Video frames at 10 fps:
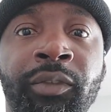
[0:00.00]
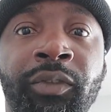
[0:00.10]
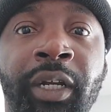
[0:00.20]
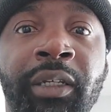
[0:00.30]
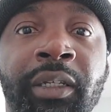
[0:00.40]

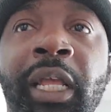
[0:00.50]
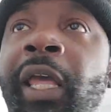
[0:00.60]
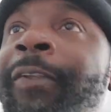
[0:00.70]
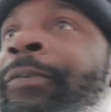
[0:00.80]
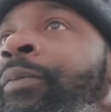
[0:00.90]
Right?
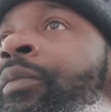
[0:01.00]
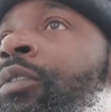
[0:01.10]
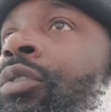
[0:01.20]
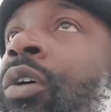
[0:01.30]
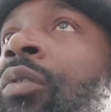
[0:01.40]

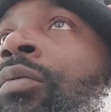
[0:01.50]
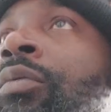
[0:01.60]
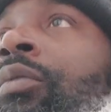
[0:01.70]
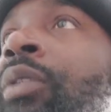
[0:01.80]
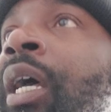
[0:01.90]
So
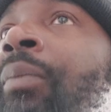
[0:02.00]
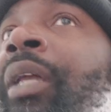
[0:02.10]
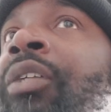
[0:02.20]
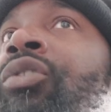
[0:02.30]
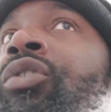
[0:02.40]
I'm
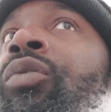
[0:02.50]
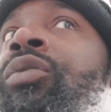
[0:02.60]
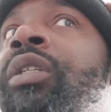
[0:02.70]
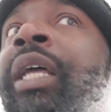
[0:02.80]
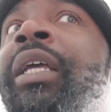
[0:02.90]
like
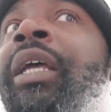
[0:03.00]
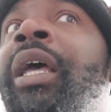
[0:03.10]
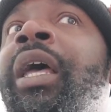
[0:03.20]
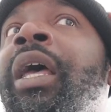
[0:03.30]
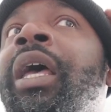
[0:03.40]
choosing like,
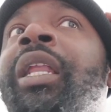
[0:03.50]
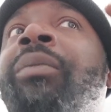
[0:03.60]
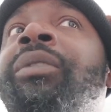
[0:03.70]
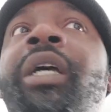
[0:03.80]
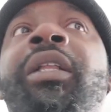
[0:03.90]
and
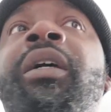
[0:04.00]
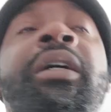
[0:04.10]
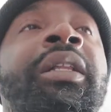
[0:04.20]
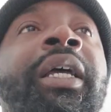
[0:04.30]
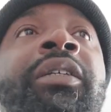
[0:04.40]
I'm telling
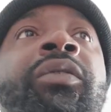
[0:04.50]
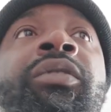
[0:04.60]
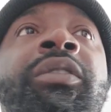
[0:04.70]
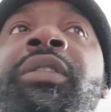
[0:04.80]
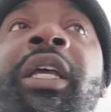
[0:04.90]
her like, yo,
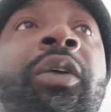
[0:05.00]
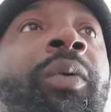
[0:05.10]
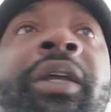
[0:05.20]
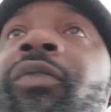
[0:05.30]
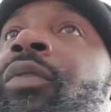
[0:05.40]
just stay
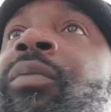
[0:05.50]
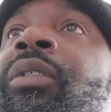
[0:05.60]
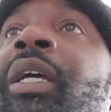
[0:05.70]
away from me.